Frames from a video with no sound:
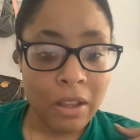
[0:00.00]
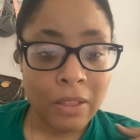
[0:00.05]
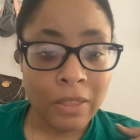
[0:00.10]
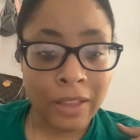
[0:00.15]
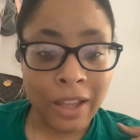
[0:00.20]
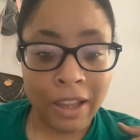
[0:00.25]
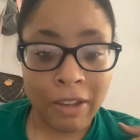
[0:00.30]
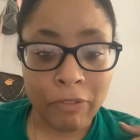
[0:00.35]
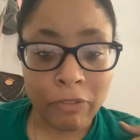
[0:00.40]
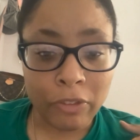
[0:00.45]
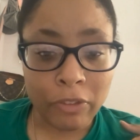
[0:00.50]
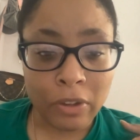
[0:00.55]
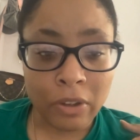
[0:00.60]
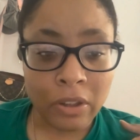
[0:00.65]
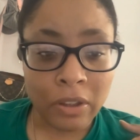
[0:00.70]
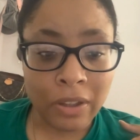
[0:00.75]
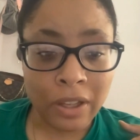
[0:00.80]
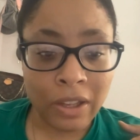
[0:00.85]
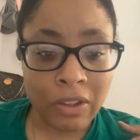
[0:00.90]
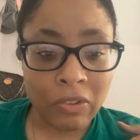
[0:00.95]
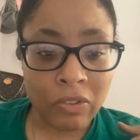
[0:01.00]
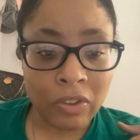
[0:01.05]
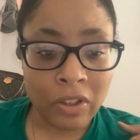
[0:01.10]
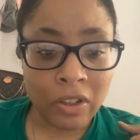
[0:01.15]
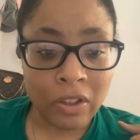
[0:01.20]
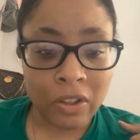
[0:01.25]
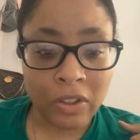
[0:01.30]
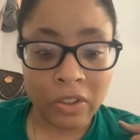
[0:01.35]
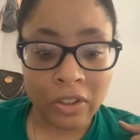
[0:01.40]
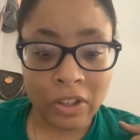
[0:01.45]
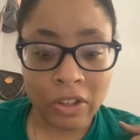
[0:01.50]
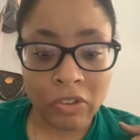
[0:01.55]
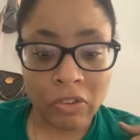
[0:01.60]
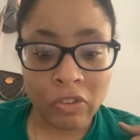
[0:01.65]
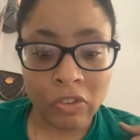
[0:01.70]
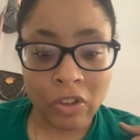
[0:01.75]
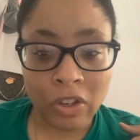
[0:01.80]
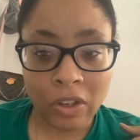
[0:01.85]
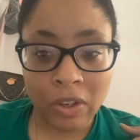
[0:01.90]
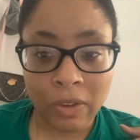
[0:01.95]
lifelong lasting
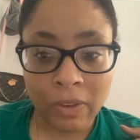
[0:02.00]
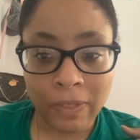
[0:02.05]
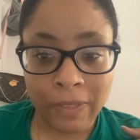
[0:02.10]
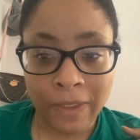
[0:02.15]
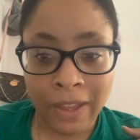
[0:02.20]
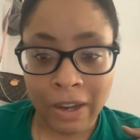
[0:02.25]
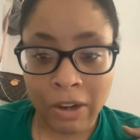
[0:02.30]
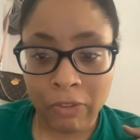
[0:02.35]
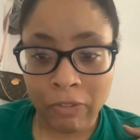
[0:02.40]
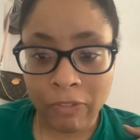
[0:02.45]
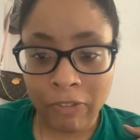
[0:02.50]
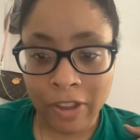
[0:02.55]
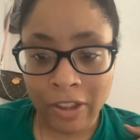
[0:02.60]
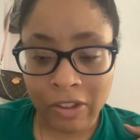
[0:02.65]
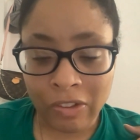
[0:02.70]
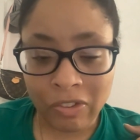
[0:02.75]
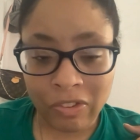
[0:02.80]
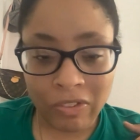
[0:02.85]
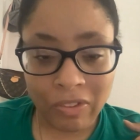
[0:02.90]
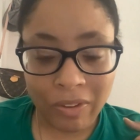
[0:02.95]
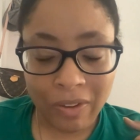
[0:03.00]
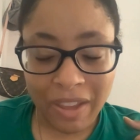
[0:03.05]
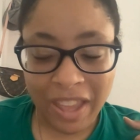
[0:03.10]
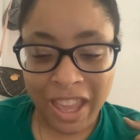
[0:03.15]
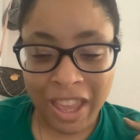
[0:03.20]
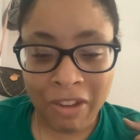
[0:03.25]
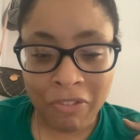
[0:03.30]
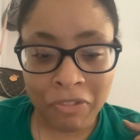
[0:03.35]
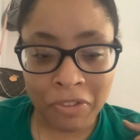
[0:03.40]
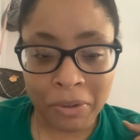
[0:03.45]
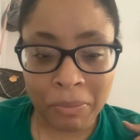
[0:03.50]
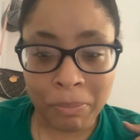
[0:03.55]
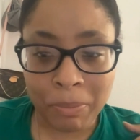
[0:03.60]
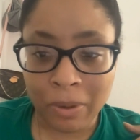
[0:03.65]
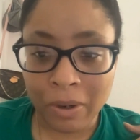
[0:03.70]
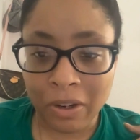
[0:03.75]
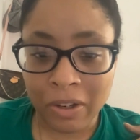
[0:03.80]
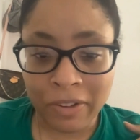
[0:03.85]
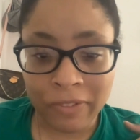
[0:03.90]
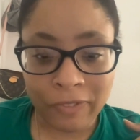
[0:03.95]
condition that affects every
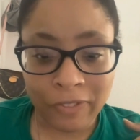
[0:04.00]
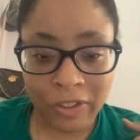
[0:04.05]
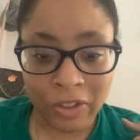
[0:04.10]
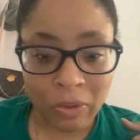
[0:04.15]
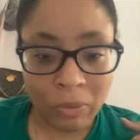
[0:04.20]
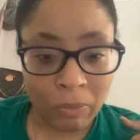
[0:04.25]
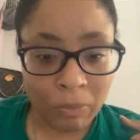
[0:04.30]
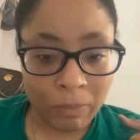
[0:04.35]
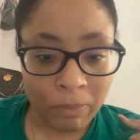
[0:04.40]
part of you.